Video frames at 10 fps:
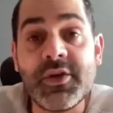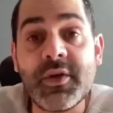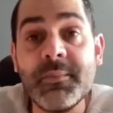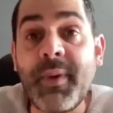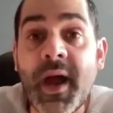So you
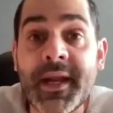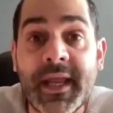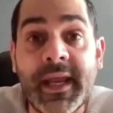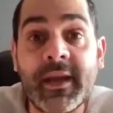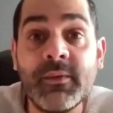can buy it
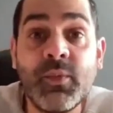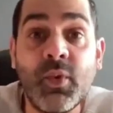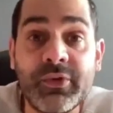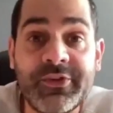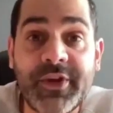in
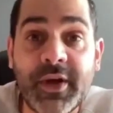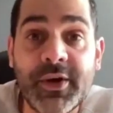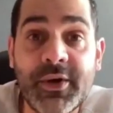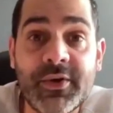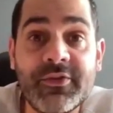
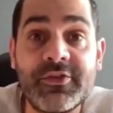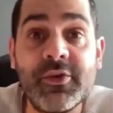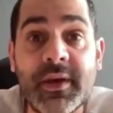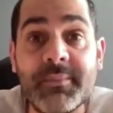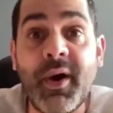Waterstones,
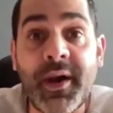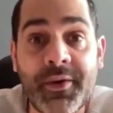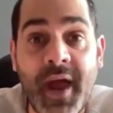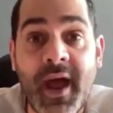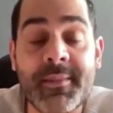you can buy it
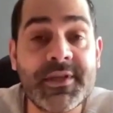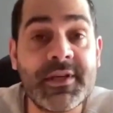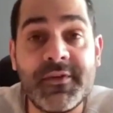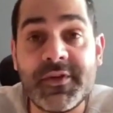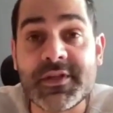on Amazon.
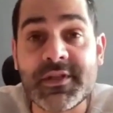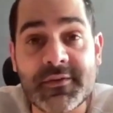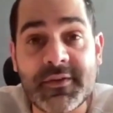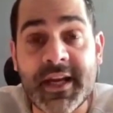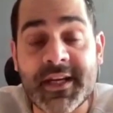If you just
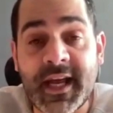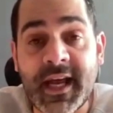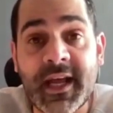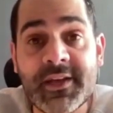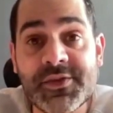search for Lend a
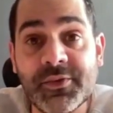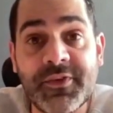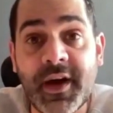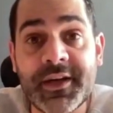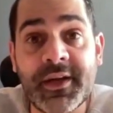Hand, you'll
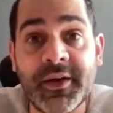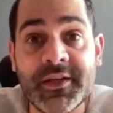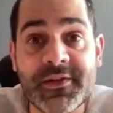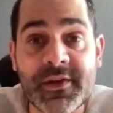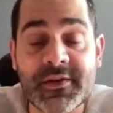find it on
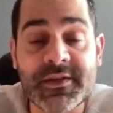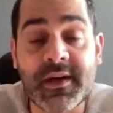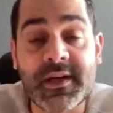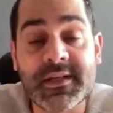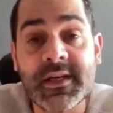each of those
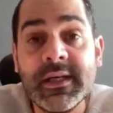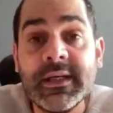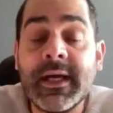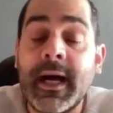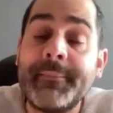sites.
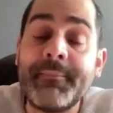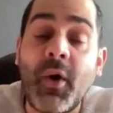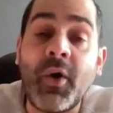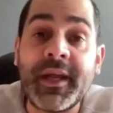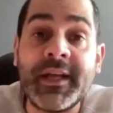
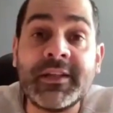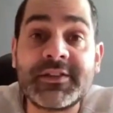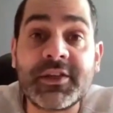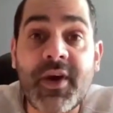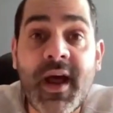On
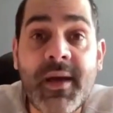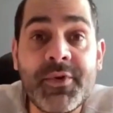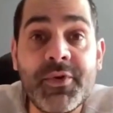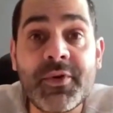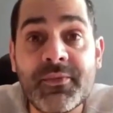Instagram,
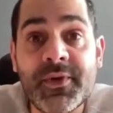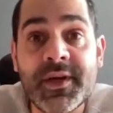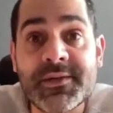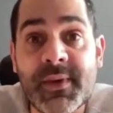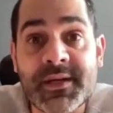you can
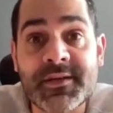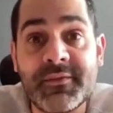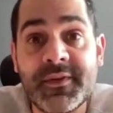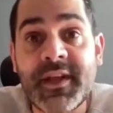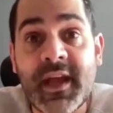reach
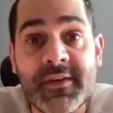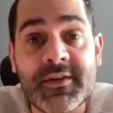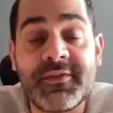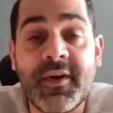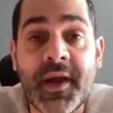myself and David
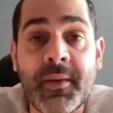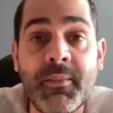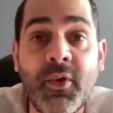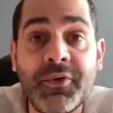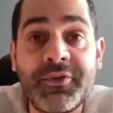to find out
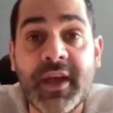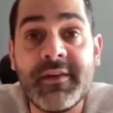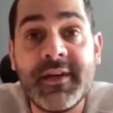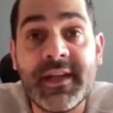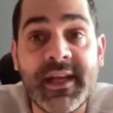more.
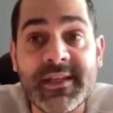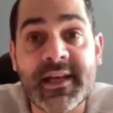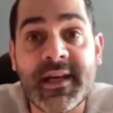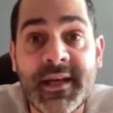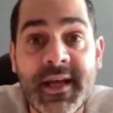David's
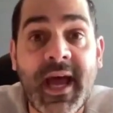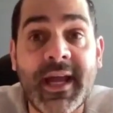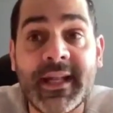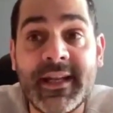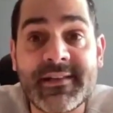
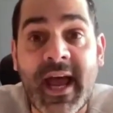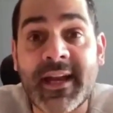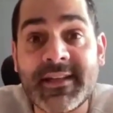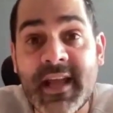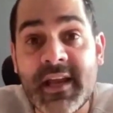handle is
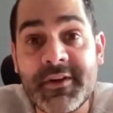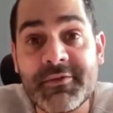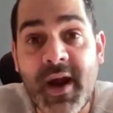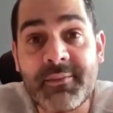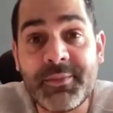
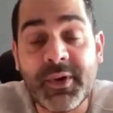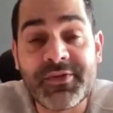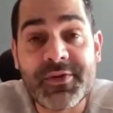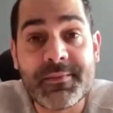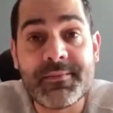
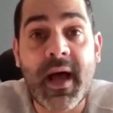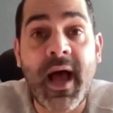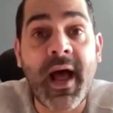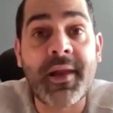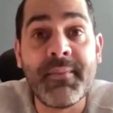@DavidRamsbottom,
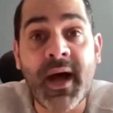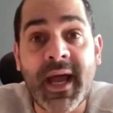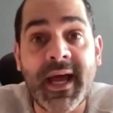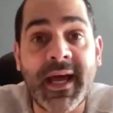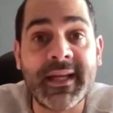and my
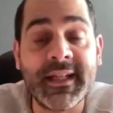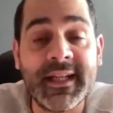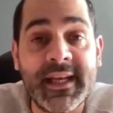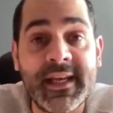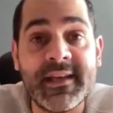handle
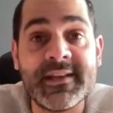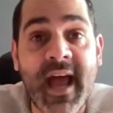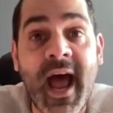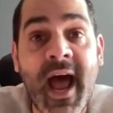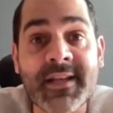is
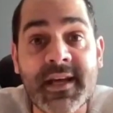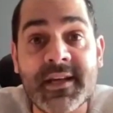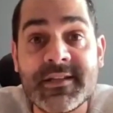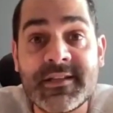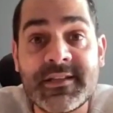
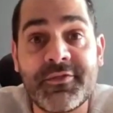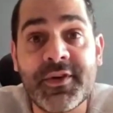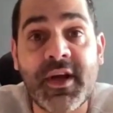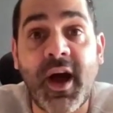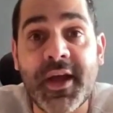
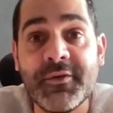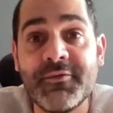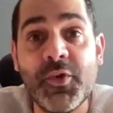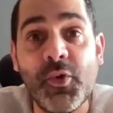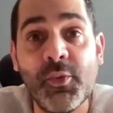
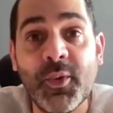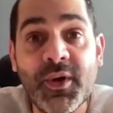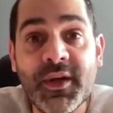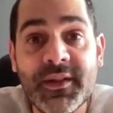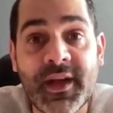@adifferentsortofnormal.
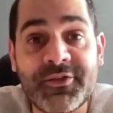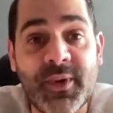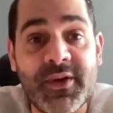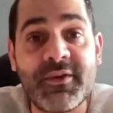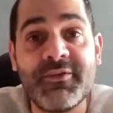That's
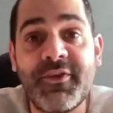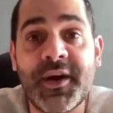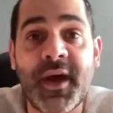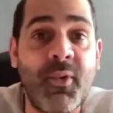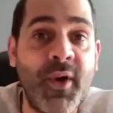where you can
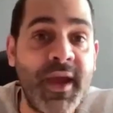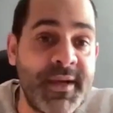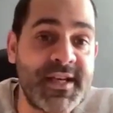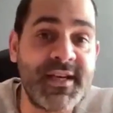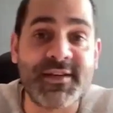find out more
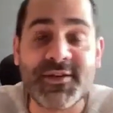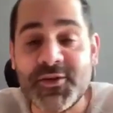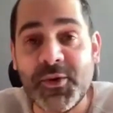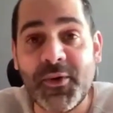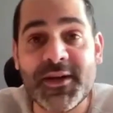images and
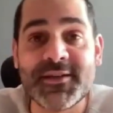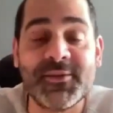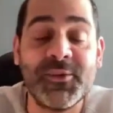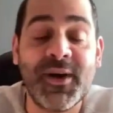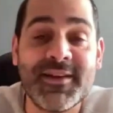stories and
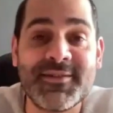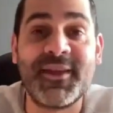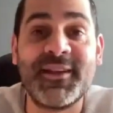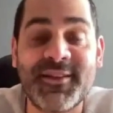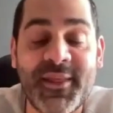all kinds of
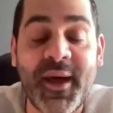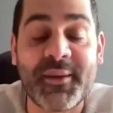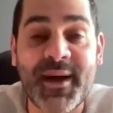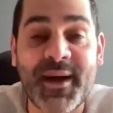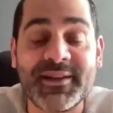things like that
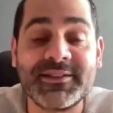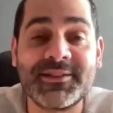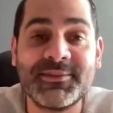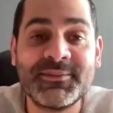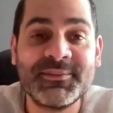about
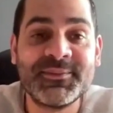us.